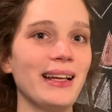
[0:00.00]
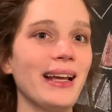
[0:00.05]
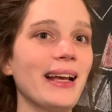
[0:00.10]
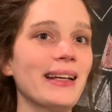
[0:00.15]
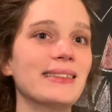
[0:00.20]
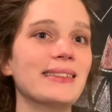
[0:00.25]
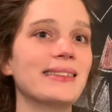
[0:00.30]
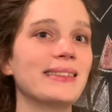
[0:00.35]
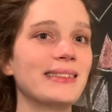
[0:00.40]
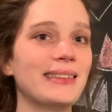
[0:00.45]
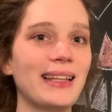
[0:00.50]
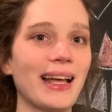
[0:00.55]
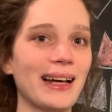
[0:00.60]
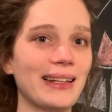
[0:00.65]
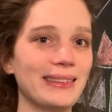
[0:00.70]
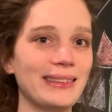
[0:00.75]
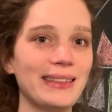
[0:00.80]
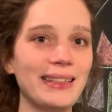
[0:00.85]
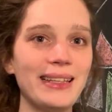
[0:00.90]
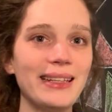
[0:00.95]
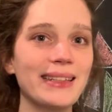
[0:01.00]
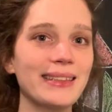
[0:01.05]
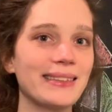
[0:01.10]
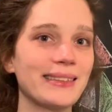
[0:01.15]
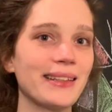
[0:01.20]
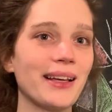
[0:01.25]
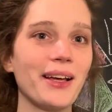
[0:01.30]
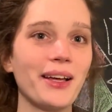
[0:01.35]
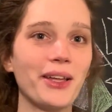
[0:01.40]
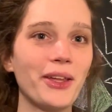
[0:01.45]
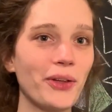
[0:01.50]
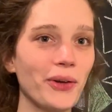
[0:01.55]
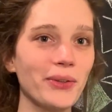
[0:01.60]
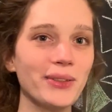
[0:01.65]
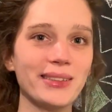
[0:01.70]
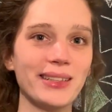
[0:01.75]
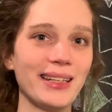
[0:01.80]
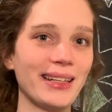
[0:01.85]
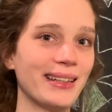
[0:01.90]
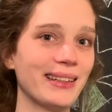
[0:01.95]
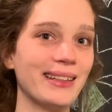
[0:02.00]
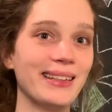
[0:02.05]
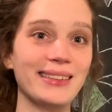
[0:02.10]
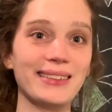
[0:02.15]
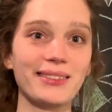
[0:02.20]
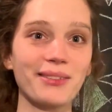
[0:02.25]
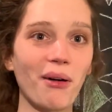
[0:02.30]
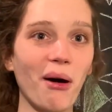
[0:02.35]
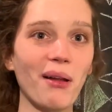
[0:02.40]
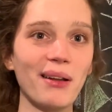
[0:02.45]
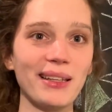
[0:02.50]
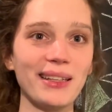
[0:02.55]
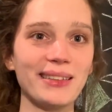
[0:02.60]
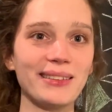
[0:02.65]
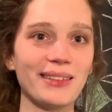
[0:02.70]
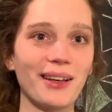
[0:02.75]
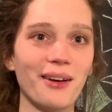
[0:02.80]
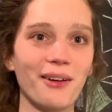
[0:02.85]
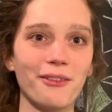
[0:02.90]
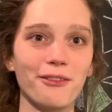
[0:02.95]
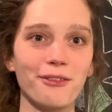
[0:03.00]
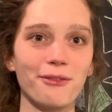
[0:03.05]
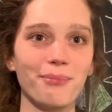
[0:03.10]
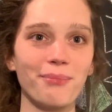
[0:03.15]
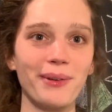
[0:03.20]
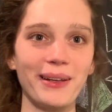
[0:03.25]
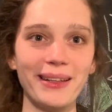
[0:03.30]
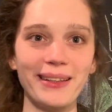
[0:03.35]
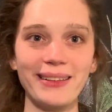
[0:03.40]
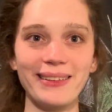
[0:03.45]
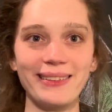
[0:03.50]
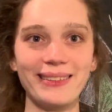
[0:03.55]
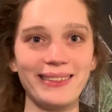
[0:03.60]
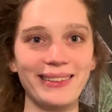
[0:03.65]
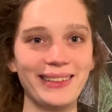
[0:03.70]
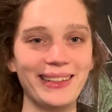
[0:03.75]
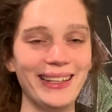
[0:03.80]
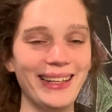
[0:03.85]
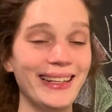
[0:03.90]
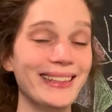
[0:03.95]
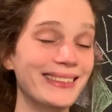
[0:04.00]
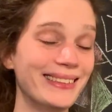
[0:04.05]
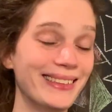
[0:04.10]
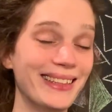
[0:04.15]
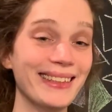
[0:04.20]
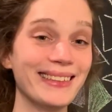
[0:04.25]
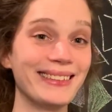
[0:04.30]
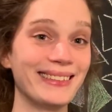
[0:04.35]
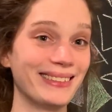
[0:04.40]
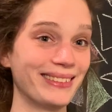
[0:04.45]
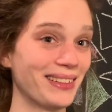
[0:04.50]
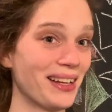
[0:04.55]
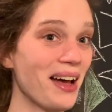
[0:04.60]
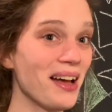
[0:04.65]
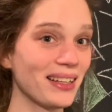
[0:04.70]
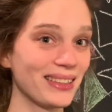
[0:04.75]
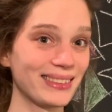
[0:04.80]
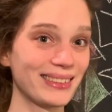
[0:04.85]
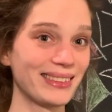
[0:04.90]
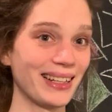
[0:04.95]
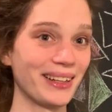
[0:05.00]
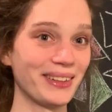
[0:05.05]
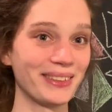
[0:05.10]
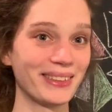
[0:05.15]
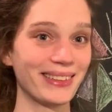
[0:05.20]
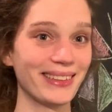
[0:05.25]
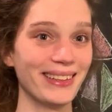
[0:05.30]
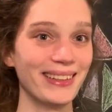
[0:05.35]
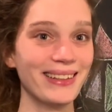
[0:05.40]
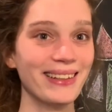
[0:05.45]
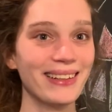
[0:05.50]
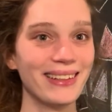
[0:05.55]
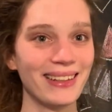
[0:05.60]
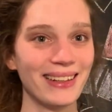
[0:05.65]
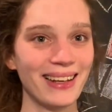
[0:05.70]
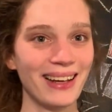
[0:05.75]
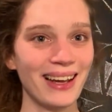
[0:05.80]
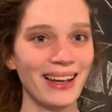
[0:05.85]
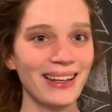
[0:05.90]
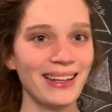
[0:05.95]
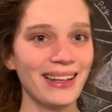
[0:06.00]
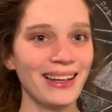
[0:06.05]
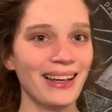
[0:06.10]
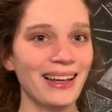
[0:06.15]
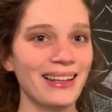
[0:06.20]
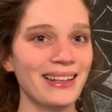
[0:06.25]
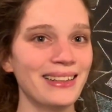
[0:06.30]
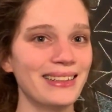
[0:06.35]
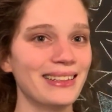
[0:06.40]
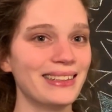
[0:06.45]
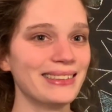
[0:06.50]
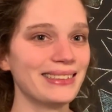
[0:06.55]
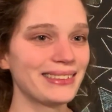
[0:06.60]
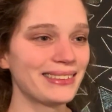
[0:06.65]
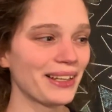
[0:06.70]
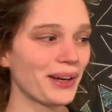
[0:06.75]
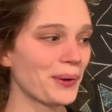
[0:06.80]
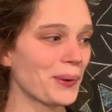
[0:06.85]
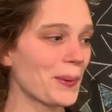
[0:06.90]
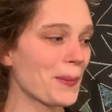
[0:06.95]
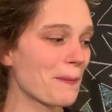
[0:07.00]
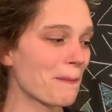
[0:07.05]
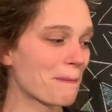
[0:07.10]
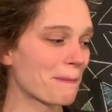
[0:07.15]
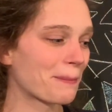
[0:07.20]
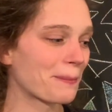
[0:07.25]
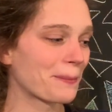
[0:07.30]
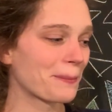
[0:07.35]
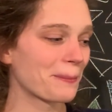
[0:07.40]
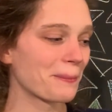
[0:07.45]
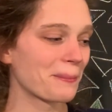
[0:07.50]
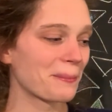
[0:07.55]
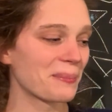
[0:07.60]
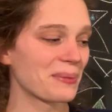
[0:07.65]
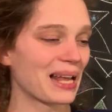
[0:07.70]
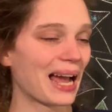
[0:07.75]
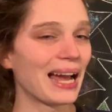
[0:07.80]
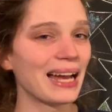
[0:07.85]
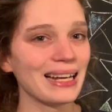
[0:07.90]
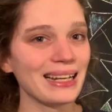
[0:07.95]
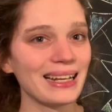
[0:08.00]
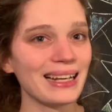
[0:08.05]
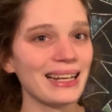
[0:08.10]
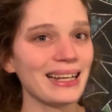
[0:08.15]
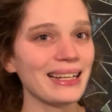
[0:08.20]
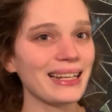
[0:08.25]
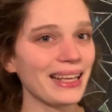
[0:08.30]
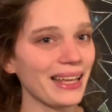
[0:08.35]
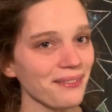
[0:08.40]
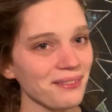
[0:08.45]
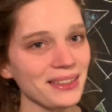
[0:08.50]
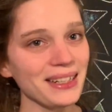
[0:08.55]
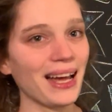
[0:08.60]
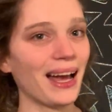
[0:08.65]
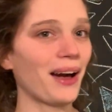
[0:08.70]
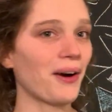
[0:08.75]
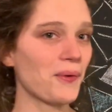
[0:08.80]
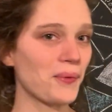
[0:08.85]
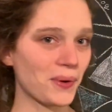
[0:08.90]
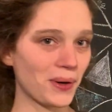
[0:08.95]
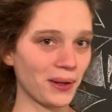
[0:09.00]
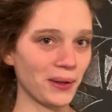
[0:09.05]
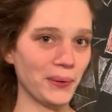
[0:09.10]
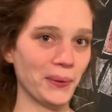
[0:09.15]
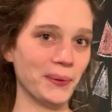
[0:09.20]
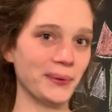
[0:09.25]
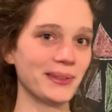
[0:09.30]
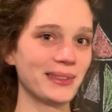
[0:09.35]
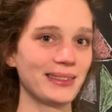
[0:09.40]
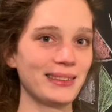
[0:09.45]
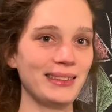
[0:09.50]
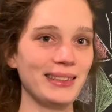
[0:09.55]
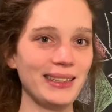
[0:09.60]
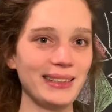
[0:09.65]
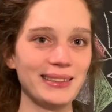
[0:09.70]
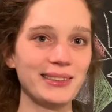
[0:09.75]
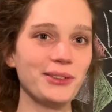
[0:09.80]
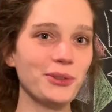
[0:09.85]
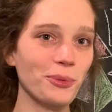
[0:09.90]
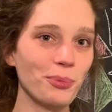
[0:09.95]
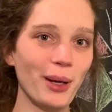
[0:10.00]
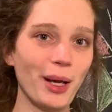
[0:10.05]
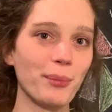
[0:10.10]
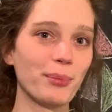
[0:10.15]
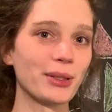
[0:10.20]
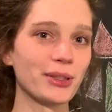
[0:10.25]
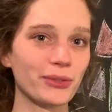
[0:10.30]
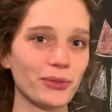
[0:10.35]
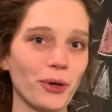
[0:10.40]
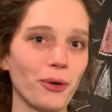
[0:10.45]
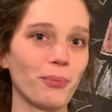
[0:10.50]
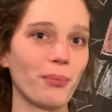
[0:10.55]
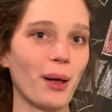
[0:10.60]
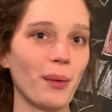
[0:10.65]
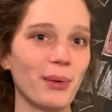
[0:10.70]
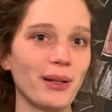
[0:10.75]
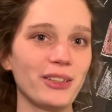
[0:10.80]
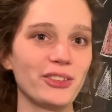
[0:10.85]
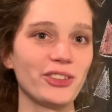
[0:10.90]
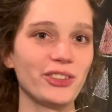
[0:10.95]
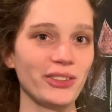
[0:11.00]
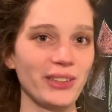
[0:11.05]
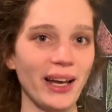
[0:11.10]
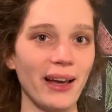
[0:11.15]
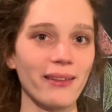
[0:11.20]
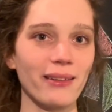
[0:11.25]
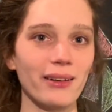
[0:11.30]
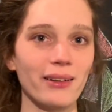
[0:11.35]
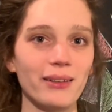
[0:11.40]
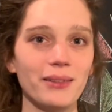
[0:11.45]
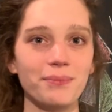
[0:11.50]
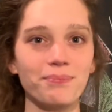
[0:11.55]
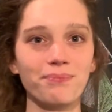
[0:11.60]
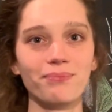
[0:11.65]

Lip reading: is that he's accusing his colleagues of, but it does not sound good. So, given how close these 2 papers were published together,